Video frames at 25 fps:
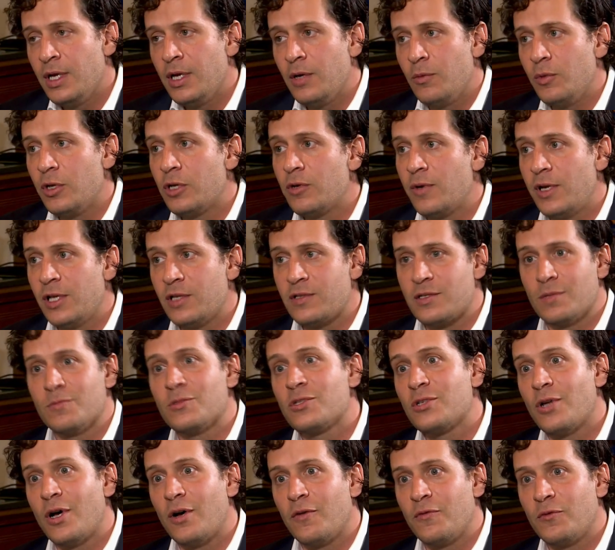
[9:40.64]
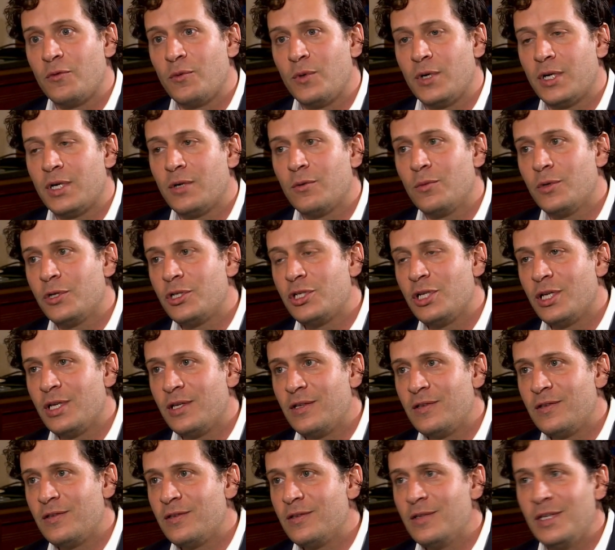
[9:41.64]
We created some software, which
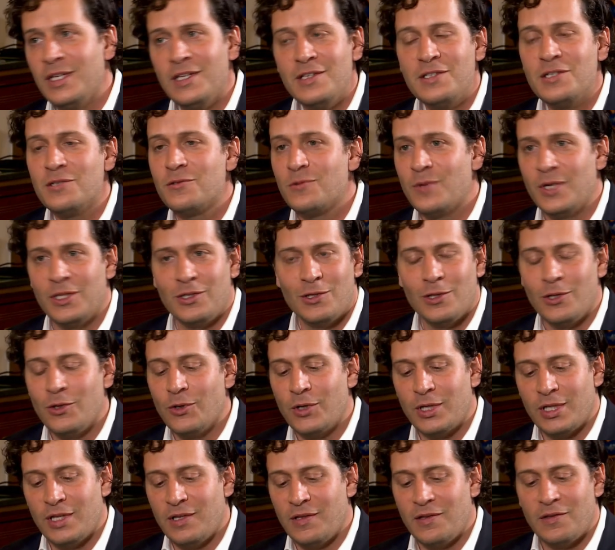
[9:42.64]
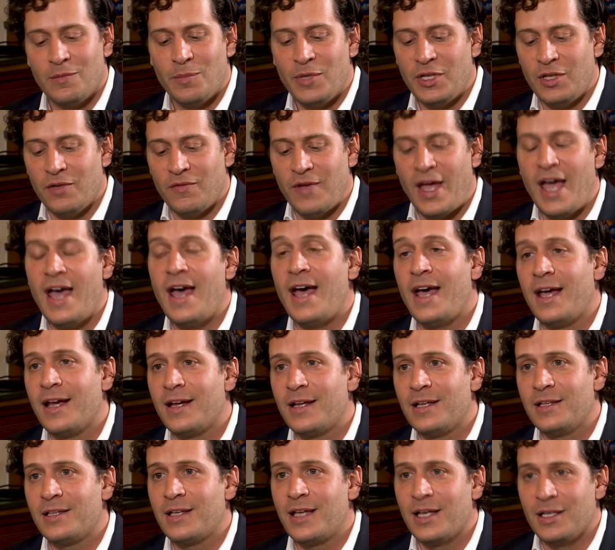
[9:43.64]
is the easiest way to look at it is a bit of a
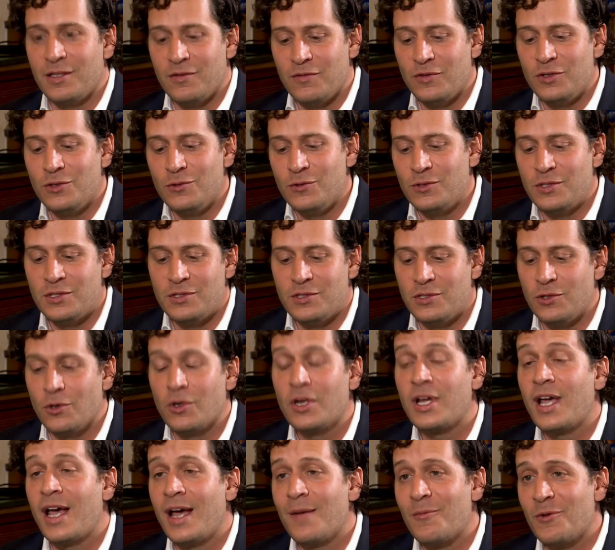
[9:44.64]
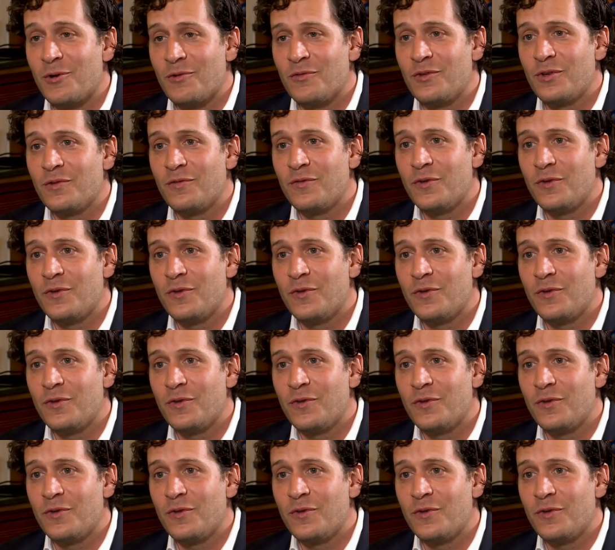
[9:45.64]
hack. It kind of uses your camera of your